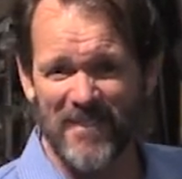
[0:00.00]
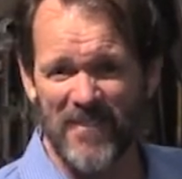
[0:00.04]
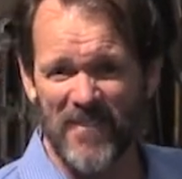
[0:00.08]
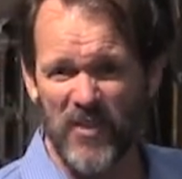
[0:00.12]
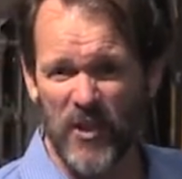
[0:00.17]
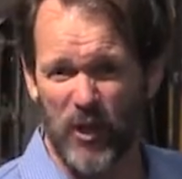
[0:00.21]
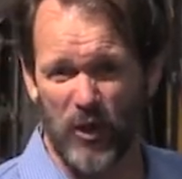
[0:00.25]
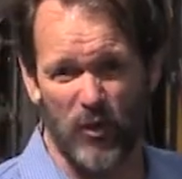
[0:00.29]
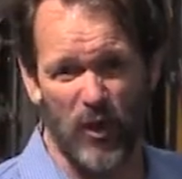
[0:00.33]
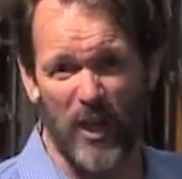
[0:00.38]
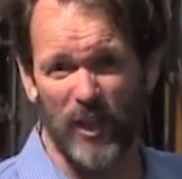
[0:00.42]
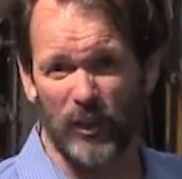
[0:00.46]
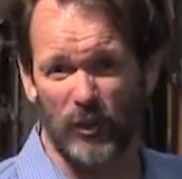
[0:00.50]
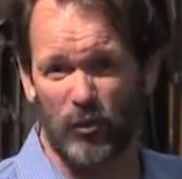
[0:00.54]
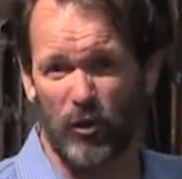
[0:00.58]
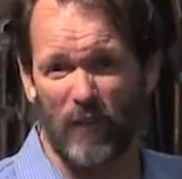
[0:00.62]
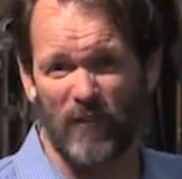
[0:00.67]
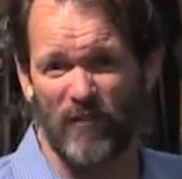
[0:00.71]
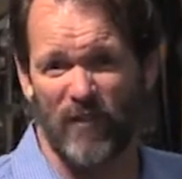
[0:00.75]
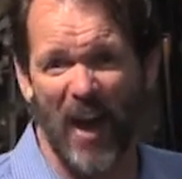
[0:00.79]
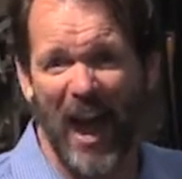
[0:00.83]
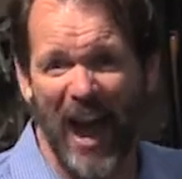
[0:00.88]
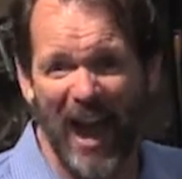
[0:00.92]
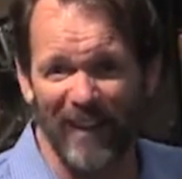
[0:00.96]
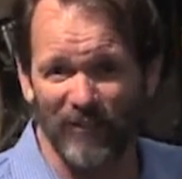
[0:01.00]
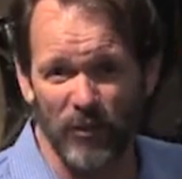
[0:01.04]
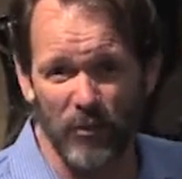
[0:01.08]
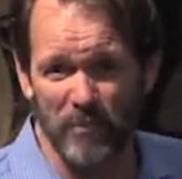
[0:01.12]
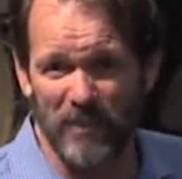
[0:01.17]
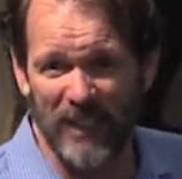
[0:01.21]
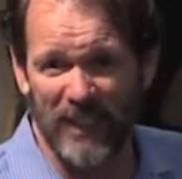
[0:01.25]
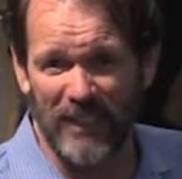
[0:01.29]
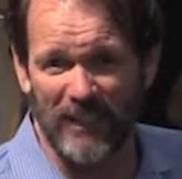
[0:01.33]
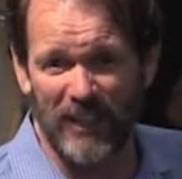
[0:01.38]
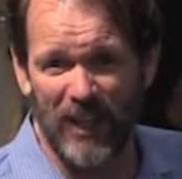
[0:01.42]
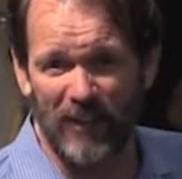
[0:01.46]
The greatest revival
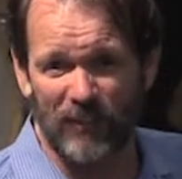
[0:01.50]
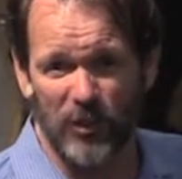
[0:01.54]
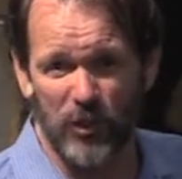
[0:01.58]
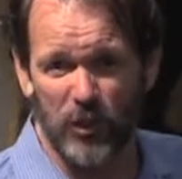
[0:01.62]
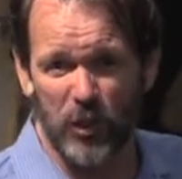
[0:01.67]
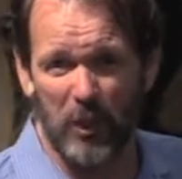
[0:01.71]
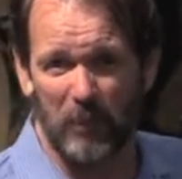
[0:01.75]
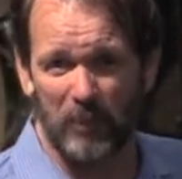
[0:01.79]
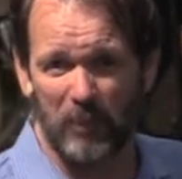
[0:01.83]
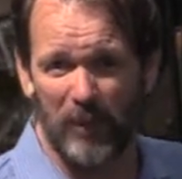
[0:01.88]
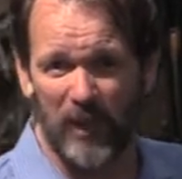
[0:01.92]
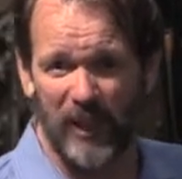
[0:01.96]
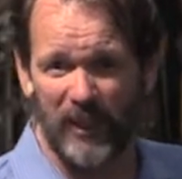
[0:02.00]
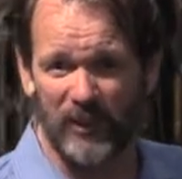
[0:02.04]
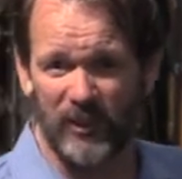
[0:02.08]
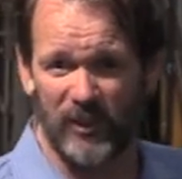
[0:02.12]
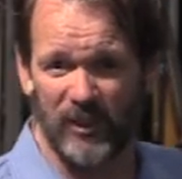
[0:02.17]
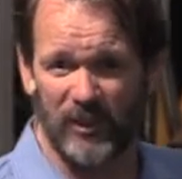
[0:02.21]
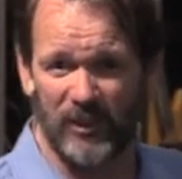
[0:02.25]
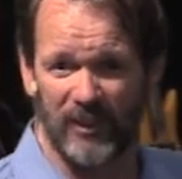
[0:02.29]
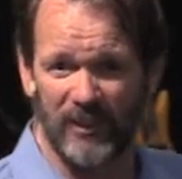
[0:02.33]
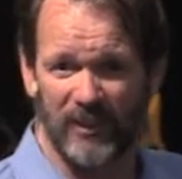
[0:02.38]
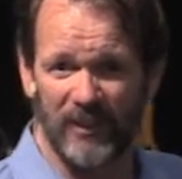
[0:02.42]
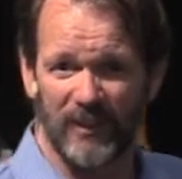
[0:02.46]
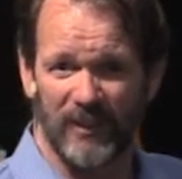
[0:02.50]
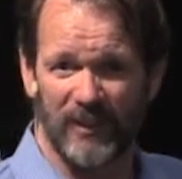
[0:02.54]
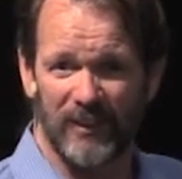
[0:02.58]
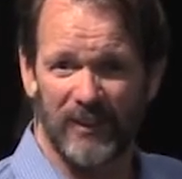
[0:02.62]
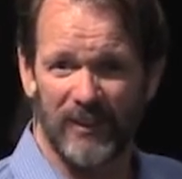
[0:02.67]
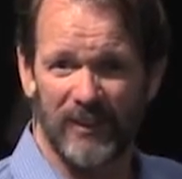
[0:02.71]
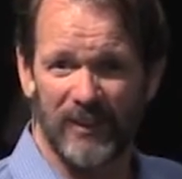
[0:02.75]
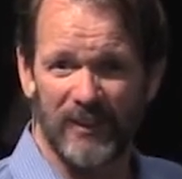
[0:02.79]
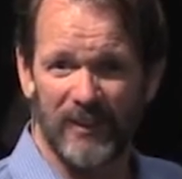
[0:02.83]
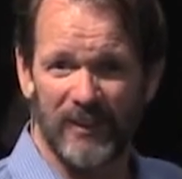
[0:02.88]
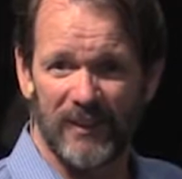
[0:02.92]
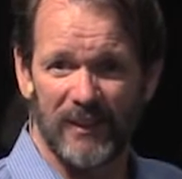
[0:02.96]
meeting that ever took place.
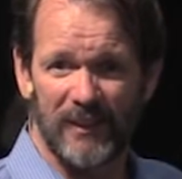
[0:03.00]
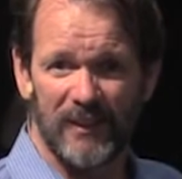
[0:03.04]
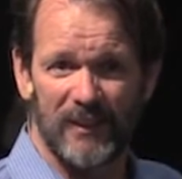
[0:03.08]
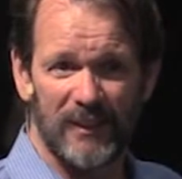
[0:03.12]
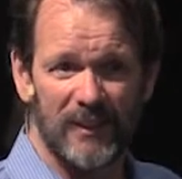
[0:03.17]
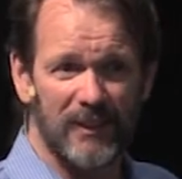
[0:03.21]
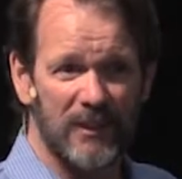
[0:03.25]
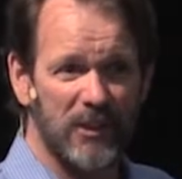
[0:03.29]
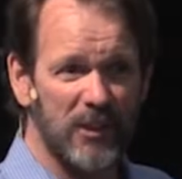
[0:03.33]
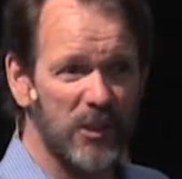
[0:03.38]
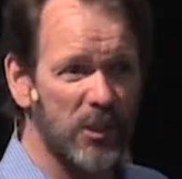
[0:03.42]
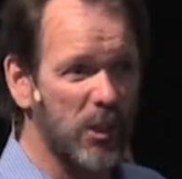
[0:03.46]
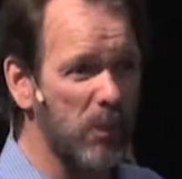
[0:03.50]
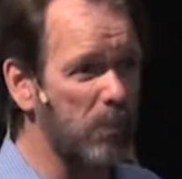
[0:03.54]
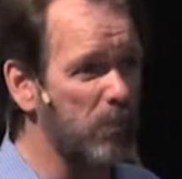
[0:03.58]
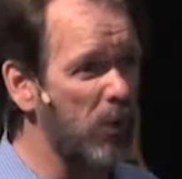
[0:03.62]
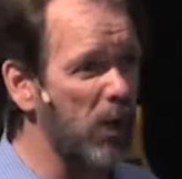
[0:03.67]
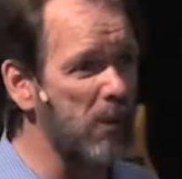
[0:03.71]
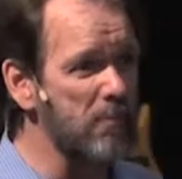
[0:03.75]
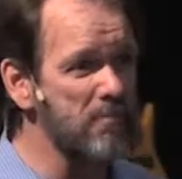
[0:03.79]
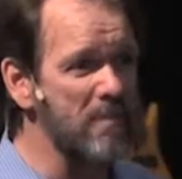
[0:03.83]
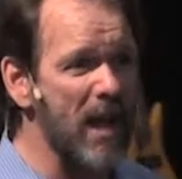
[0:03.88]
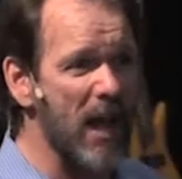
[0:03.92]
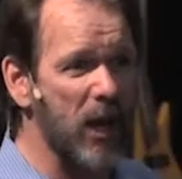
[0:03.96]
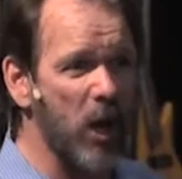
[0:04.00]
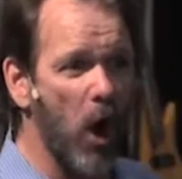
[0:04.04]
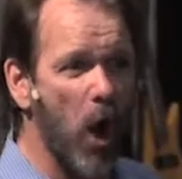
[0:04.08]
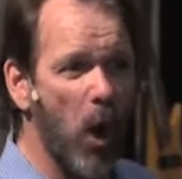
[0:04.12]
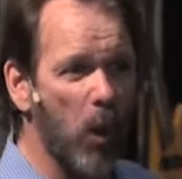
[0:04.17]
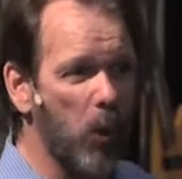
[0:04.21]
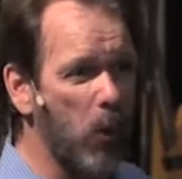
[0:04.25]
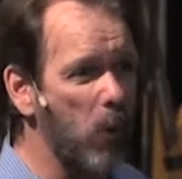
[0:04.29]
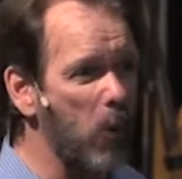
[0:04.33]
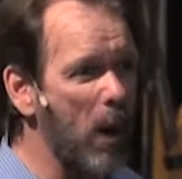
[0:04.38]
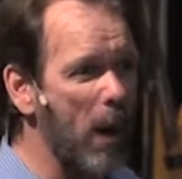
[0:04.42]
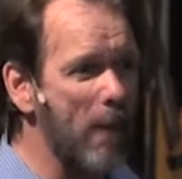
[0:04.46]
To bring men all
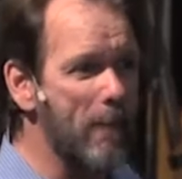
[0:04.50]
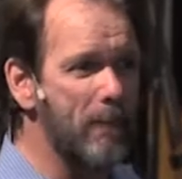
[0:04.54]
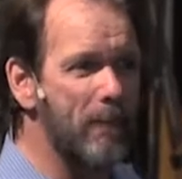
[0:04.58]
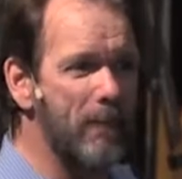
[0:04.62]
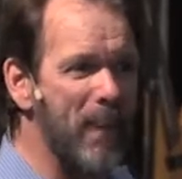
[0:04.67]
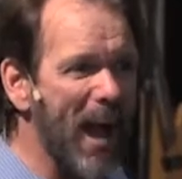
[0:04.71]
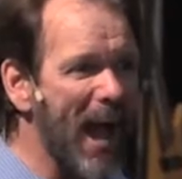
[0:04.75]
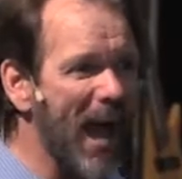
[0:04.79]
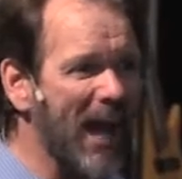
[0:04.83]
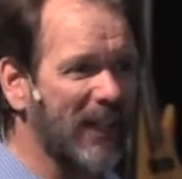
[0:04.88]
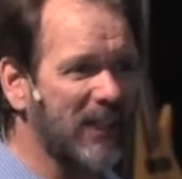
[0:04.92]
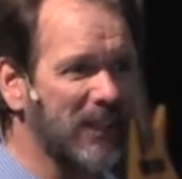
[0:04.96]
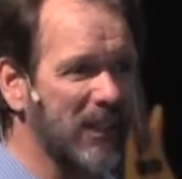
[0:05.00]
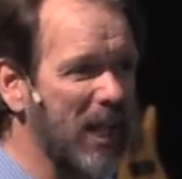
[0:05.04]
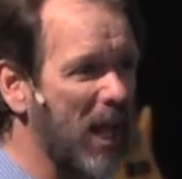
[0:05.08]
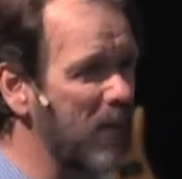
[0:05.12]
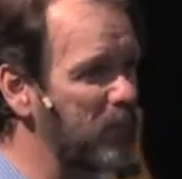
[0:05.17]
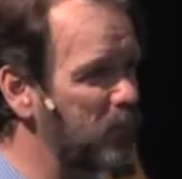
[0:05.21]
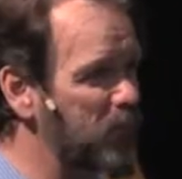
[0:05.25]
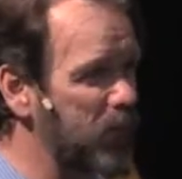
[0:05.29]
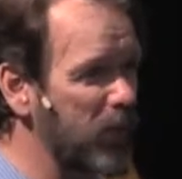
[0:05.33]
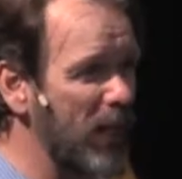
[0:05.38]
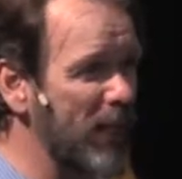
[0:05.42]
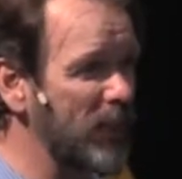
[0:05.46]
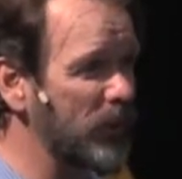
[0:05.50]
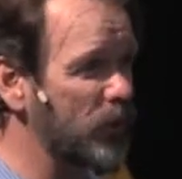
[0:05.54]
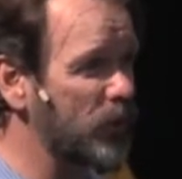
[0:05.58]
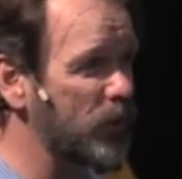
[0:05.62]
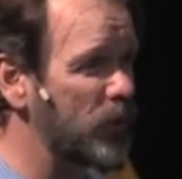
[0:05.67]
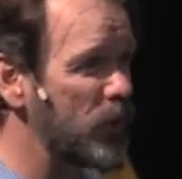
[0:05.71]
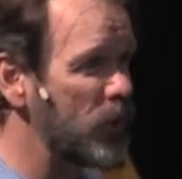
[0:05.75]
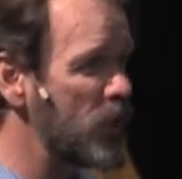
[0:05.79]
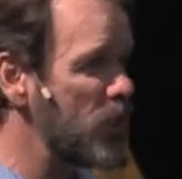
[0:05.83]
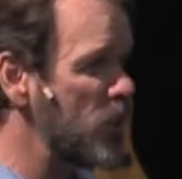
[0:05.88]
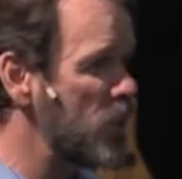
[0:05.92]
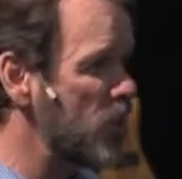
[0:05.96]
the way back to that place
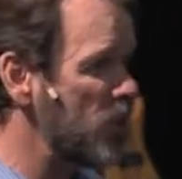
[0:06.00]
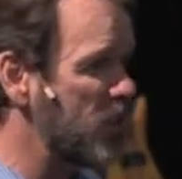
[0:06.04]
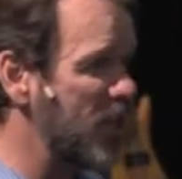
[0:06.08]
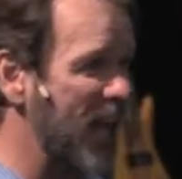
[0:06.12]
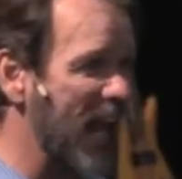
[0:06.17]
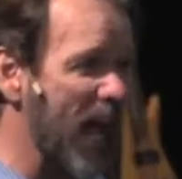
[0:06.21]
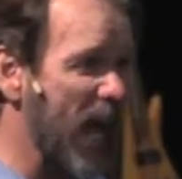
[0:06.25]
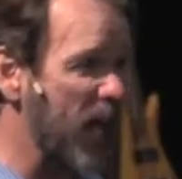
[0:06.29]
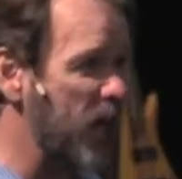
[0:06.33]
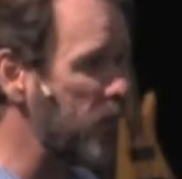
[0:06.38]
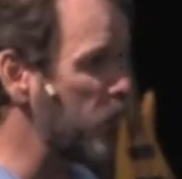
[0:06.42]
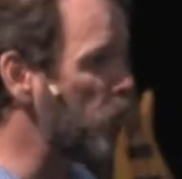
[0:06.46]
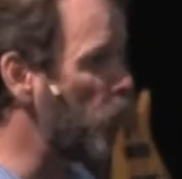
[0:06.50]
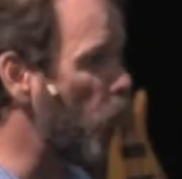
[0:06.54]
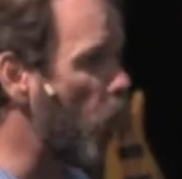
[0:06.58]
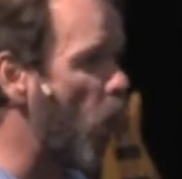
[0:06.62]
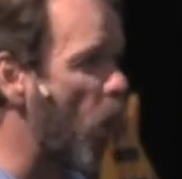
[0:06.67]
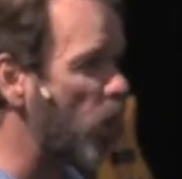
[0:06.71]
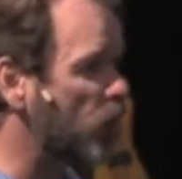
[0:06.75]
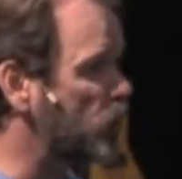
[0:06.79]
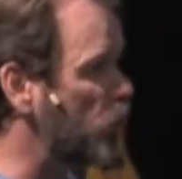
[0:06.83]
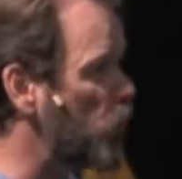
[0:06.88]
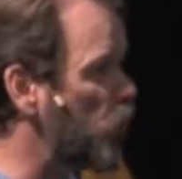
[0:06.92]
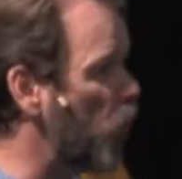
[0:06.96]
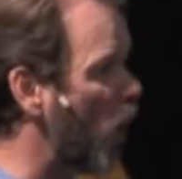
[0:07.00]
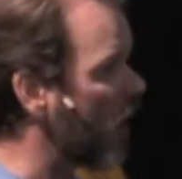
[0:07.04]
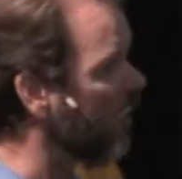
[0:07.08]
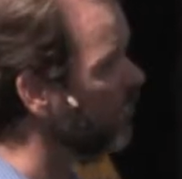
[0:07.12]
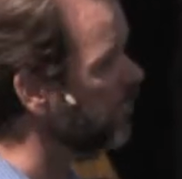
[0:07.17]
that Adam walked away